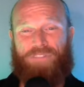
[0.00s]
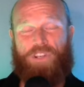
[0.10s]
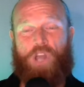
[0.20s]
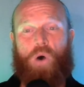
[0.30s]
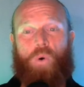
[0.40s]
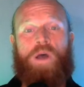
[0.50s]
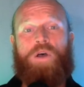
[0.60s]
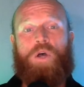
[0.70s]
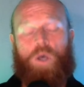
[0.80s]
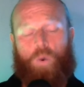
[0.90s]
to know
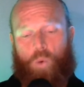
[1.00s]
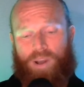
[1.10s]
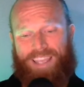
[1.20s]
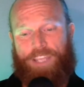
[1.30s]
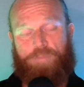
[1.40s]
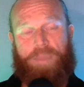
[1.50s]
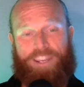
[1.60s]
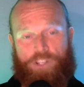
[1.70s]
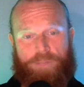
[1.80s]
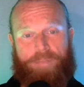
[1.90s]
what each
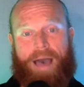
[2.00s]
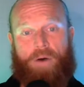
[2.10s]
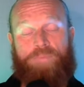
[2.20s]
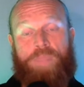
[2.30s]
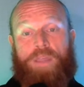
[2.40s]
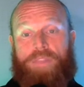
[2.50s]
page is about.